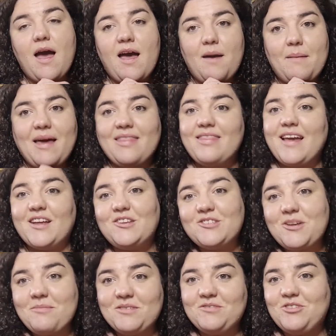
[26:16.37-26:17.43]
And thank you
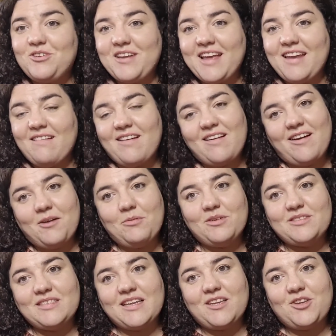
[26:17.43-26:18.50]
so much for tuning in, and I
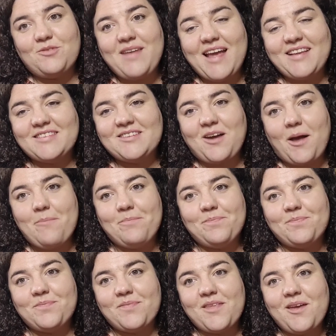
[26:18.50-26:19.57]
will see you next time.
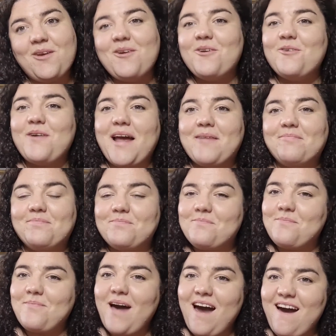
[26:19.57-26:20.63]
All right,
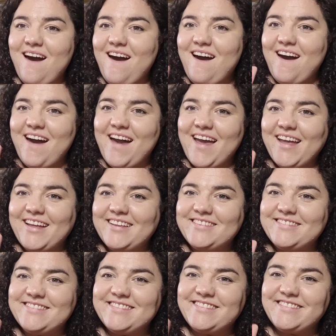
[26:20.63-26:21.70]

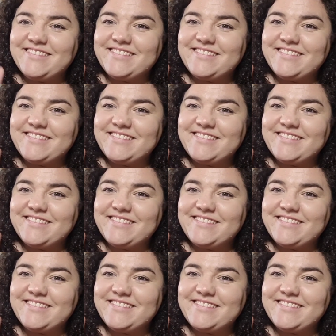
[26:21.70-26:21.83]
bye.